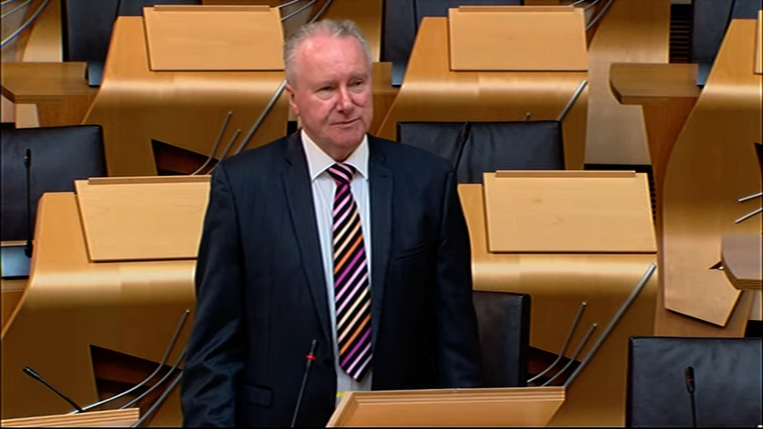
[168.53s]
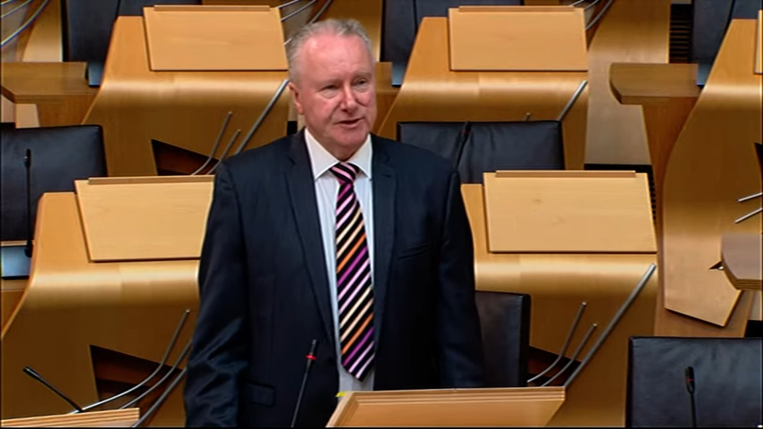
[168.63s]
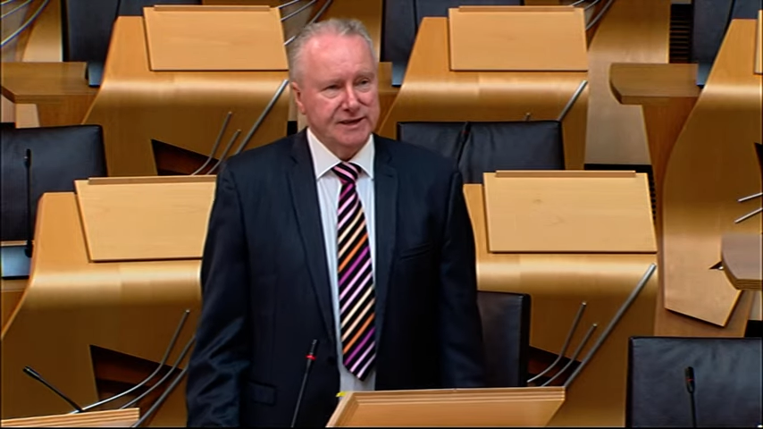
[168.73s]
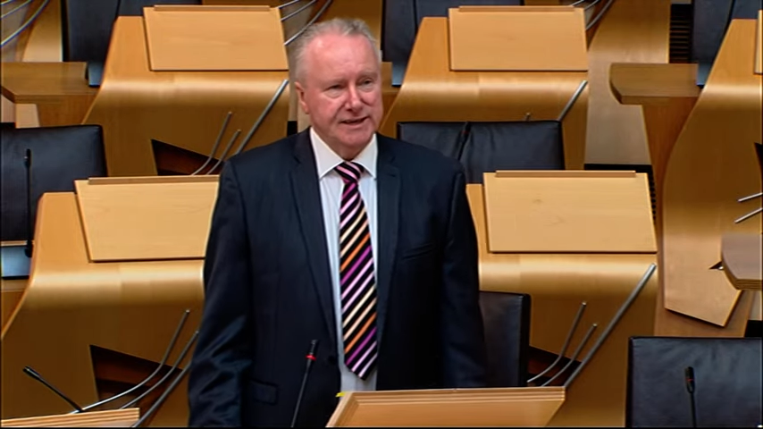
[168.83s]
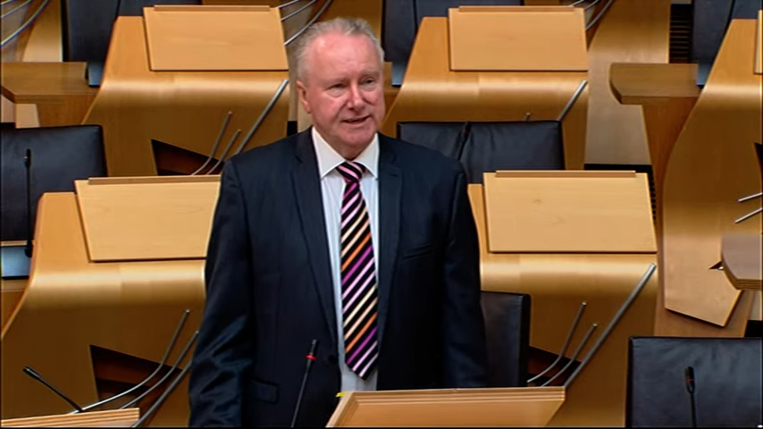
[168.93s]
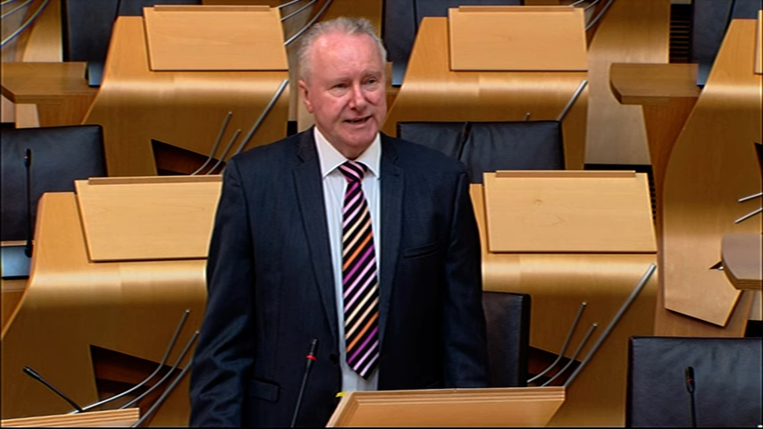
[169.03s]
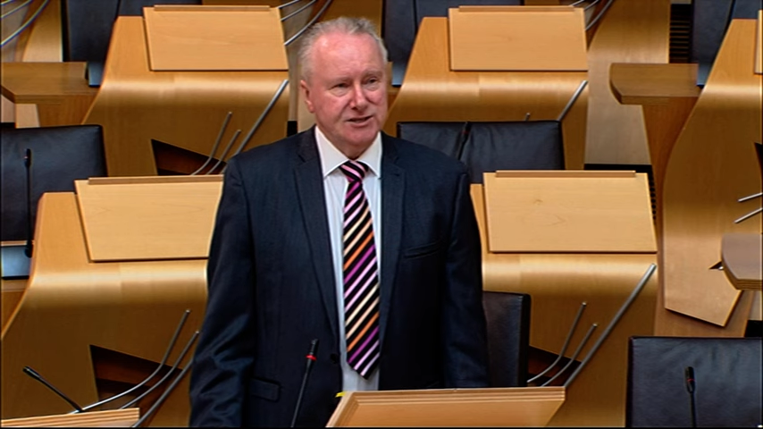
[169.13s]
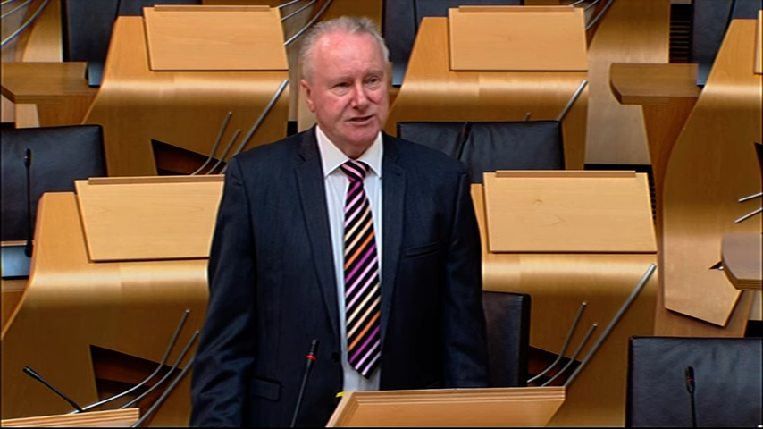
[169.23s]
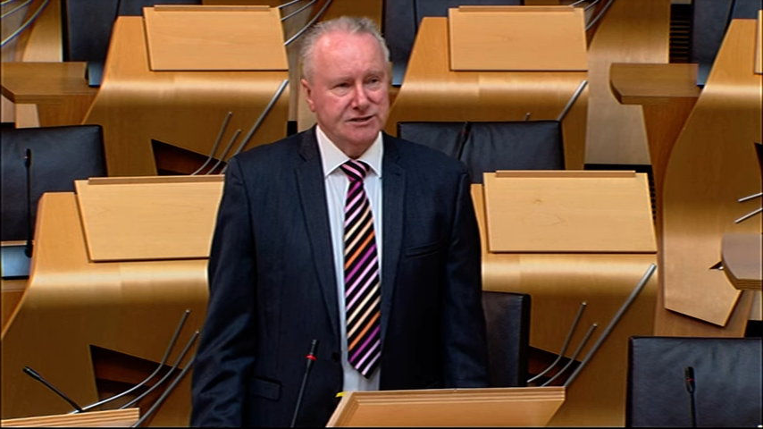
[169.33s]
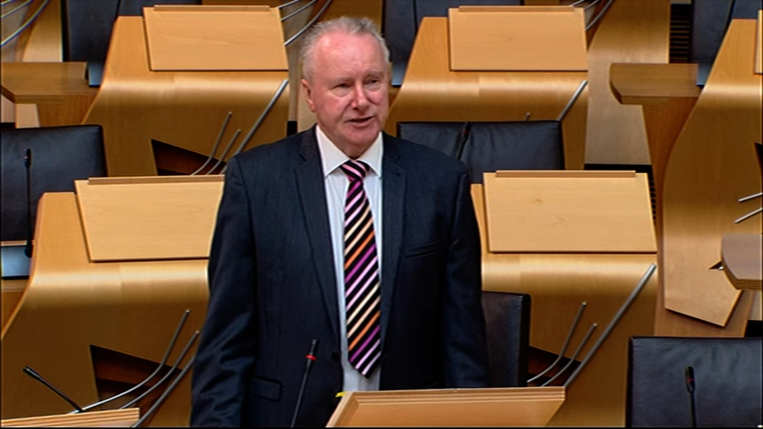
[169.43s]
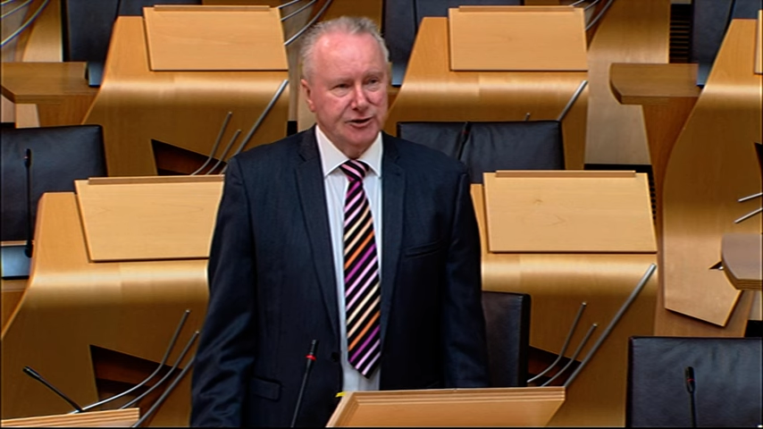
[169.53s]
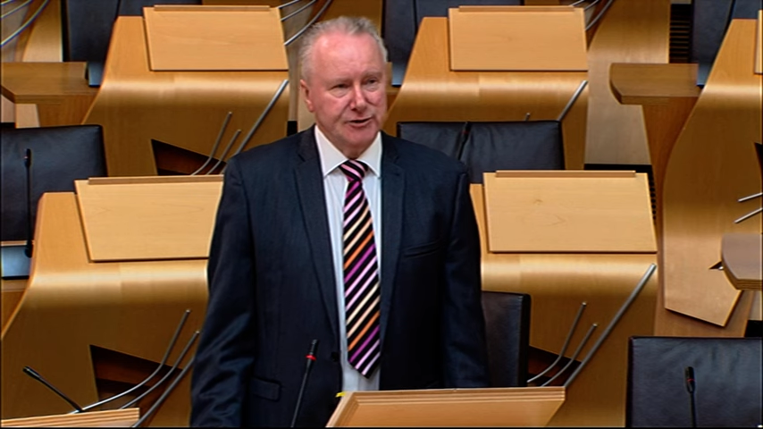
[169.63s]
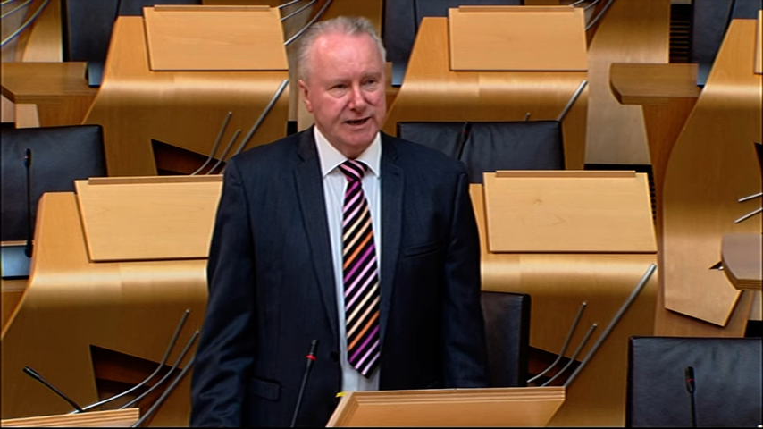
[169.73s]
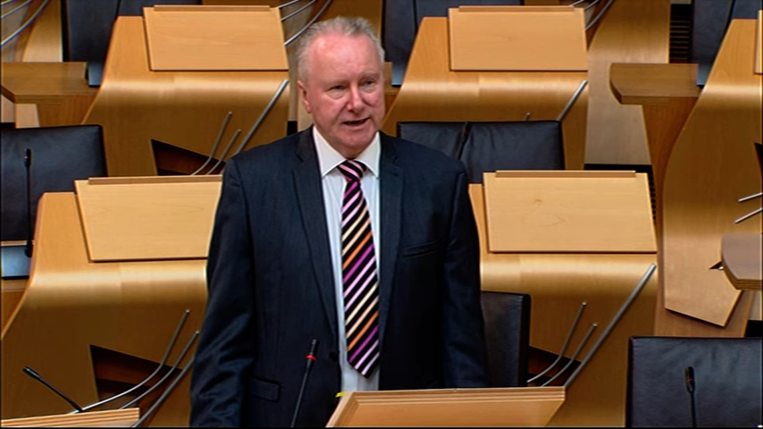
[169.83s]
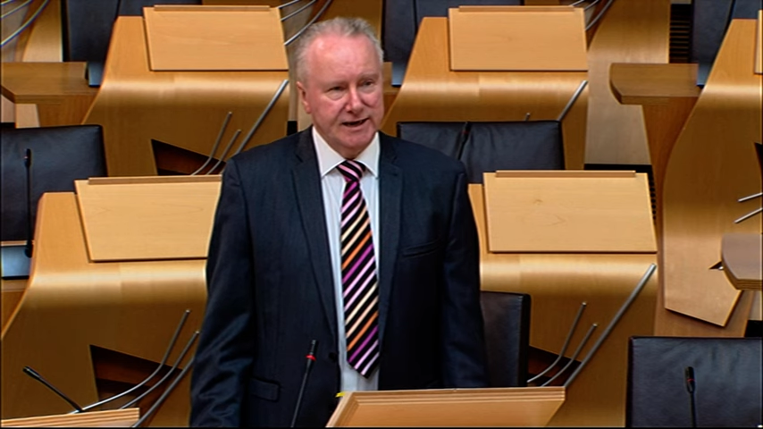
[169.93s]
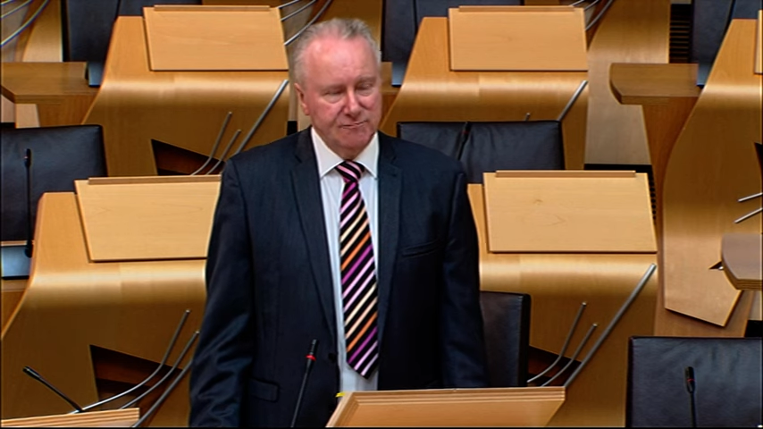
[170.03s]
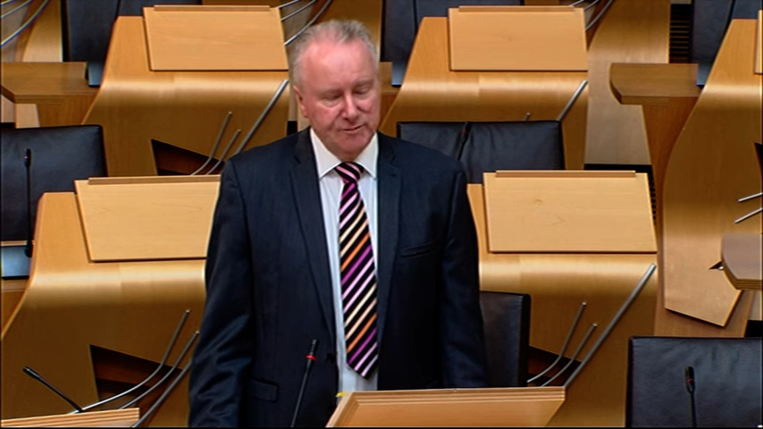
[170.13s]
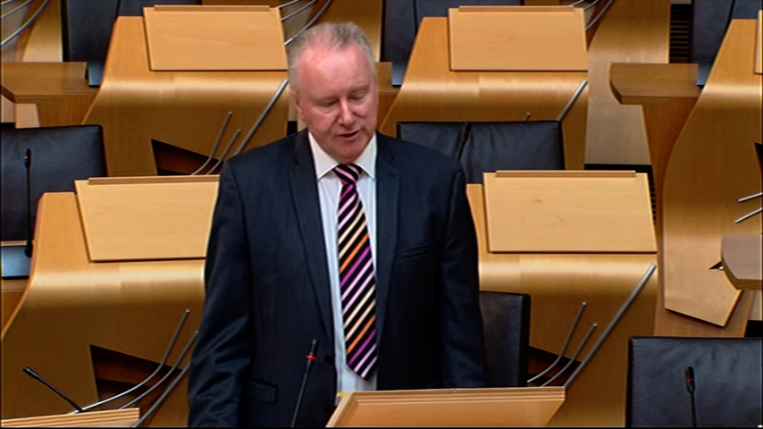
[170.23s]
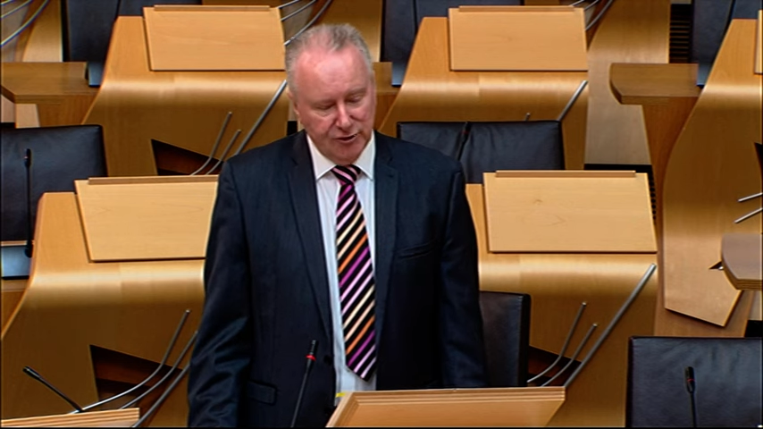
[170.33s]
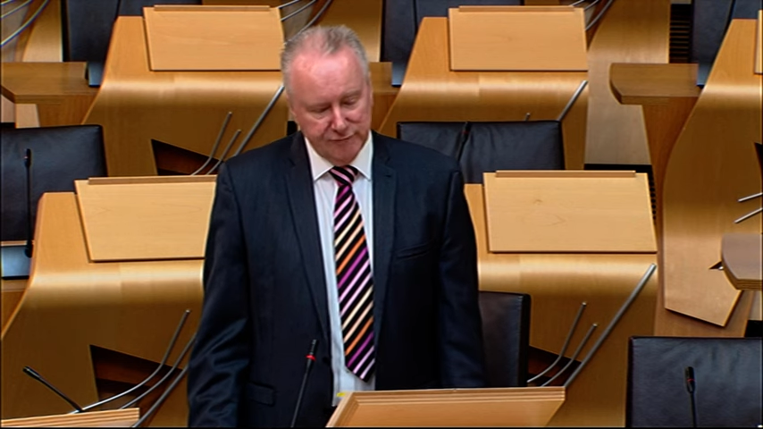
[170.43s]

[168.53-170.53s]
about the intentions of the UK Government.